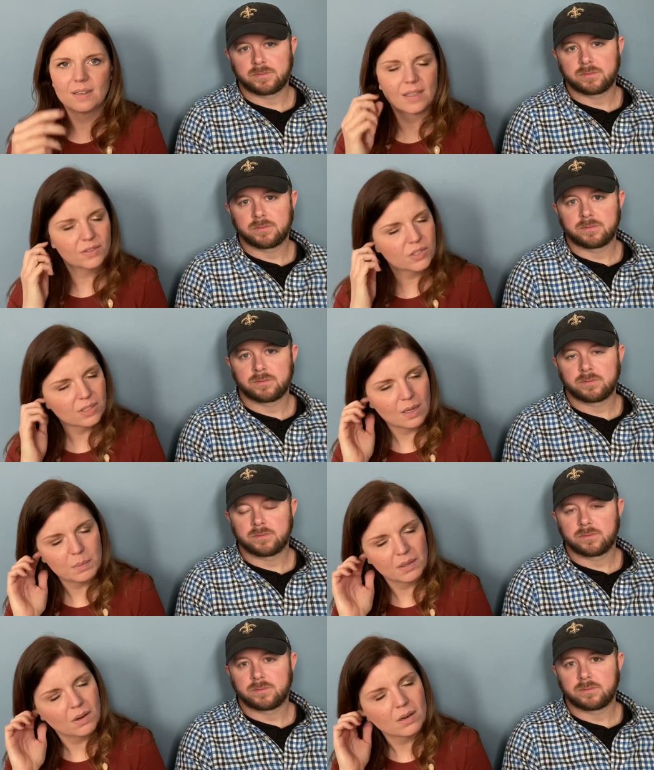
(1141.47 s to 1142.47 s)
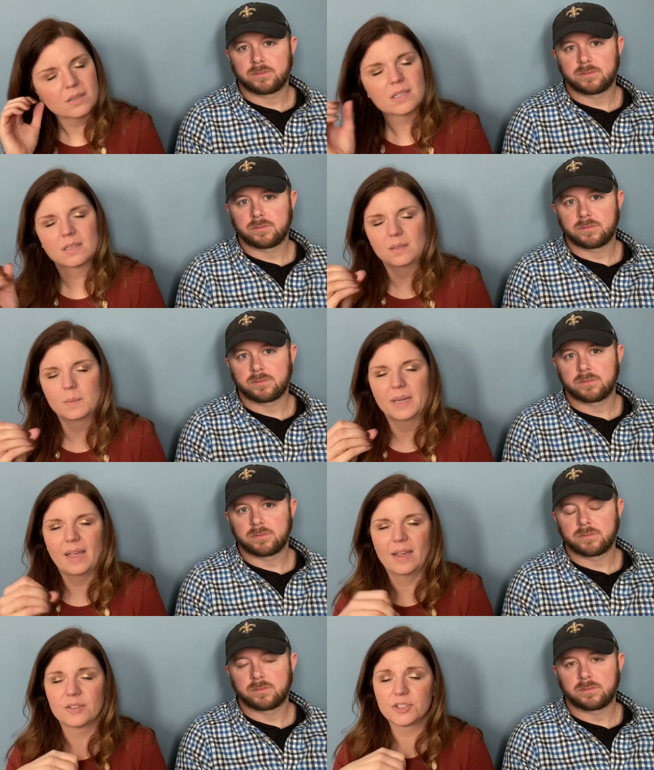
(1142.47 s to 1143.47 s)
Speaker 1: Like just a couple of cards and a little bit of
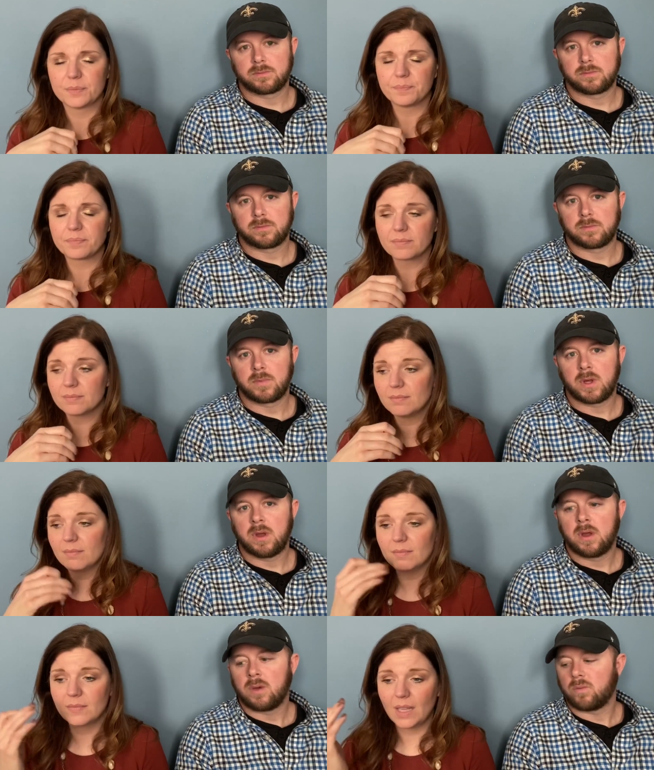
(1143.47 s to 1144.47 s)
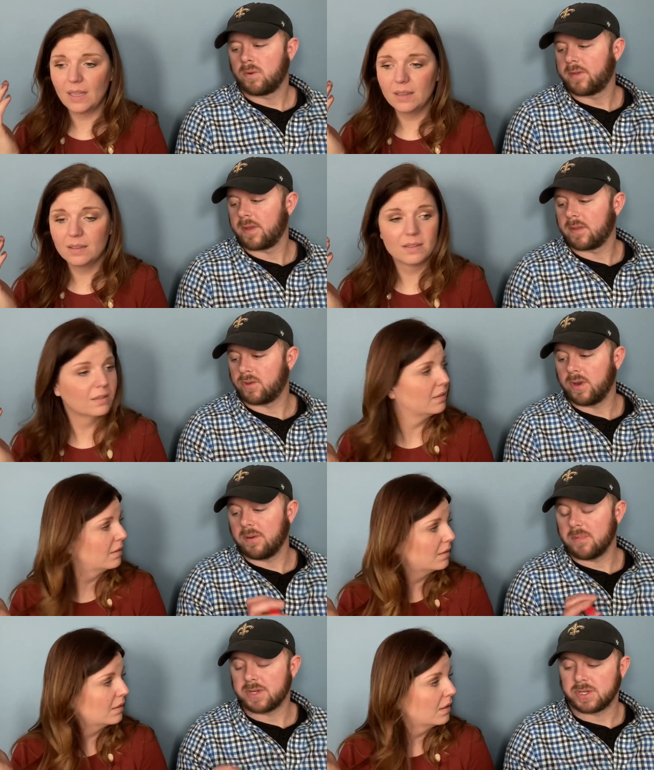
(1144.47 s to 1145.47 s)
cash.
Speaker 2: One thing that you
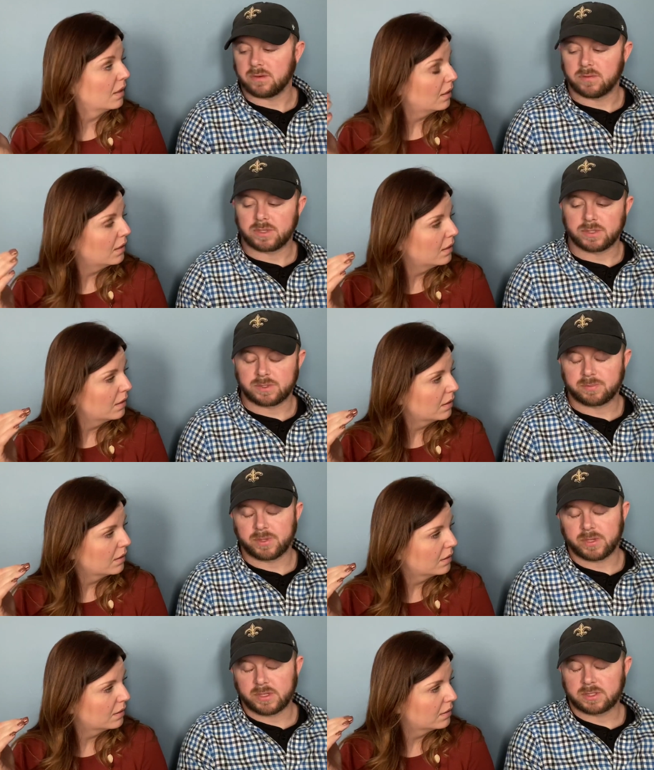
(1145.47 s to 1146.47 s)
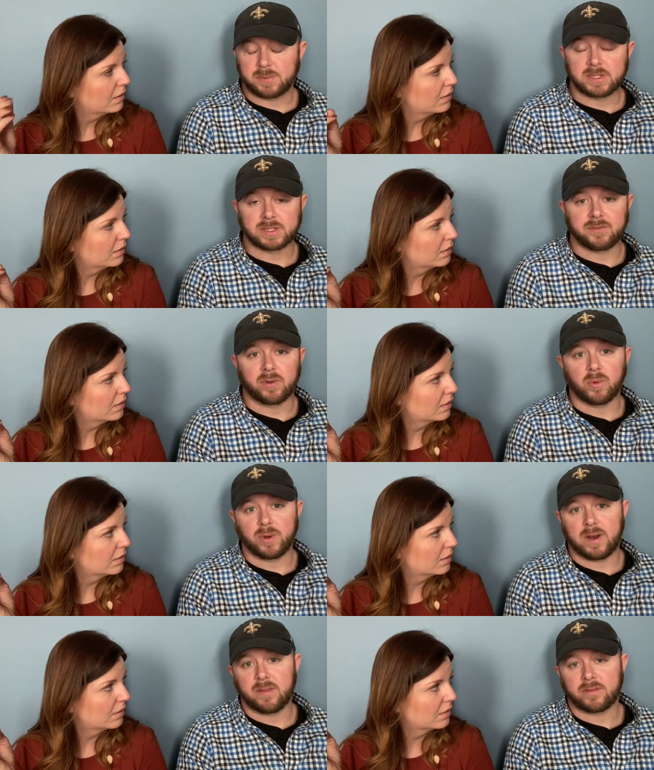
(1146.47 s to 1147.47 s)
didn't mention, which is pretty good, especially if you're going
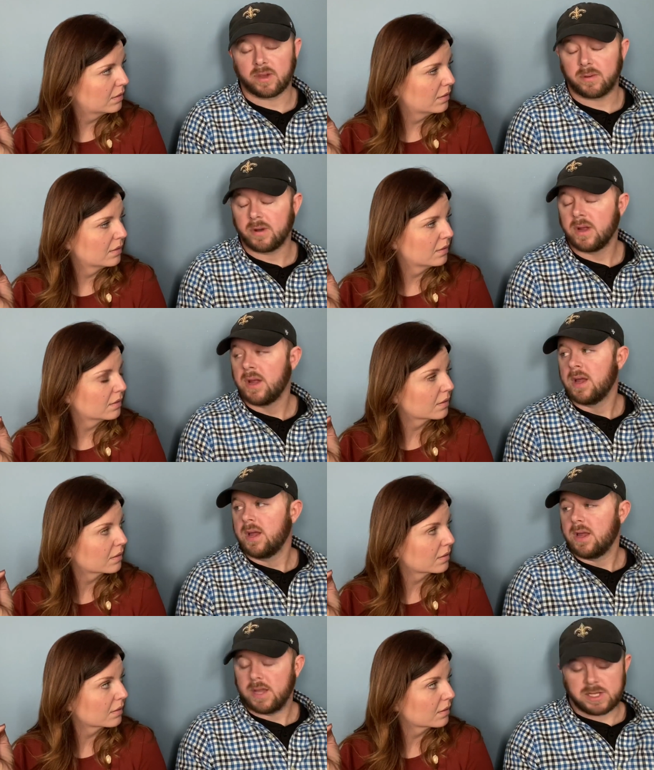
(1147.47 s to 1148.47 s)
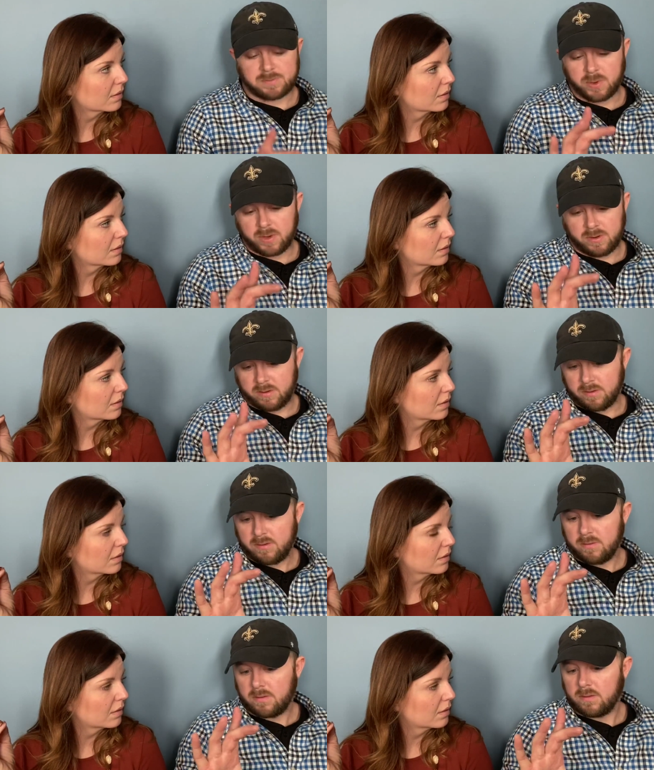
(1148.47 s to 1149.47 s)
down in the summer, is putting
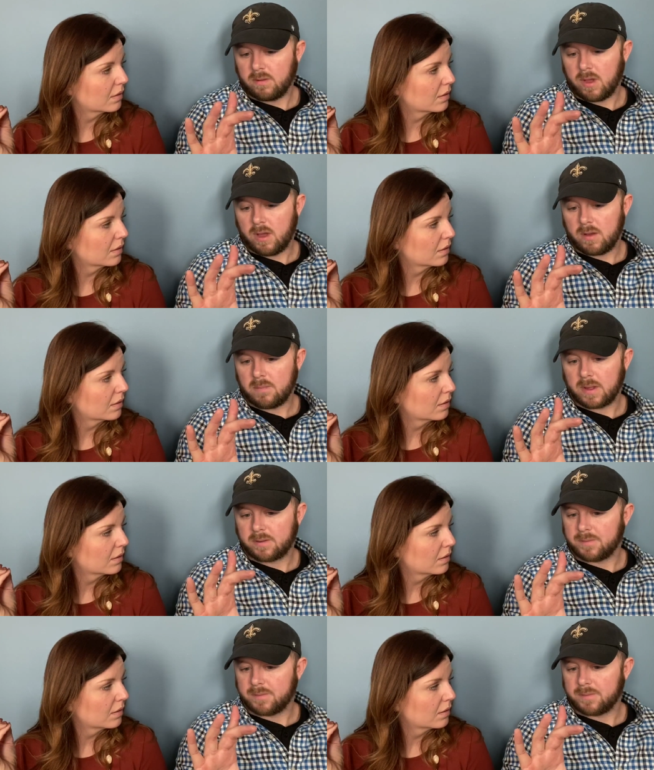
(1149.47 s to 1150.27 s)
uh, like